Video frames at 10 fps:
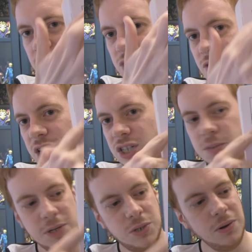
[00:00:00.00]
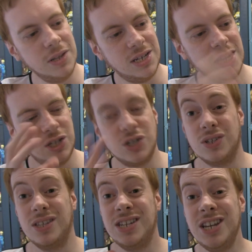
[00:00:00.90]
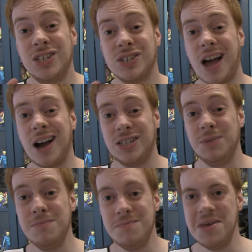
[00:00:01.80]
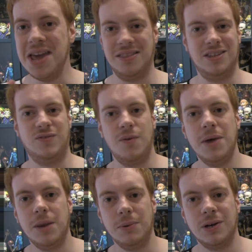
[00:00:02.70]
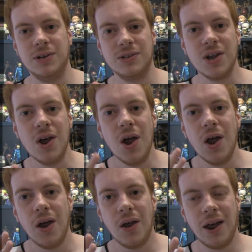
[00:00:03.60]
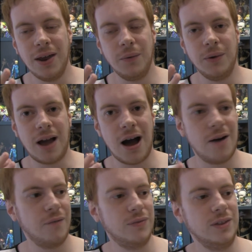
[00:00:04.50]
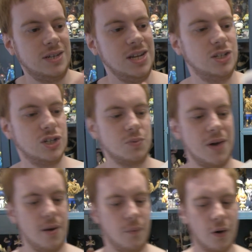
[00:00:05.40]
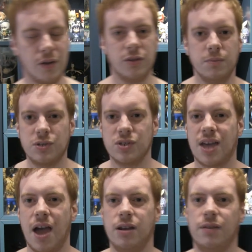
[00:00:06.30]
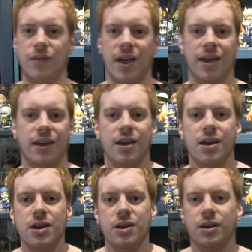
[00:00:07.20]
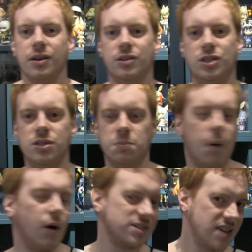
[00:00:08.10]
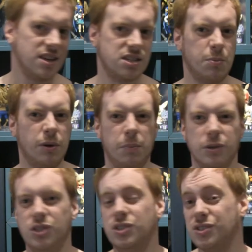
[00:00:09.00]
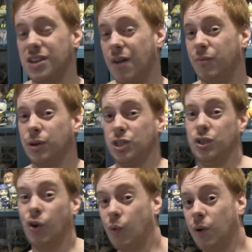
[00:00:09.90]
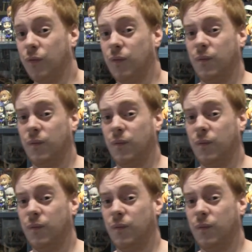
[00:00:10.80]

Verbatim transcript: interactions between the teachers. The teachers actually make this for me, because we have the teachers where one of them's just kind of like, she's more sensible, but she doesn't have much luck with